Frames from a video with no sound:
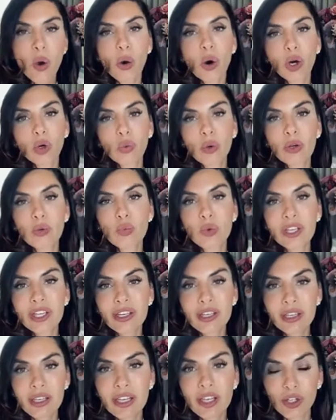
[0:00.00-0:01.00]
or when we
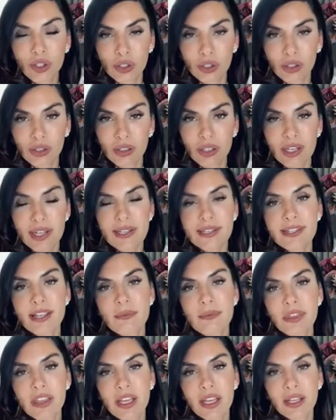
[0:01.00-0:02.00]
hear
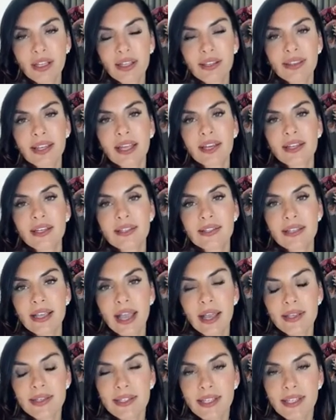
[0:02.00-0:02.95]
something that is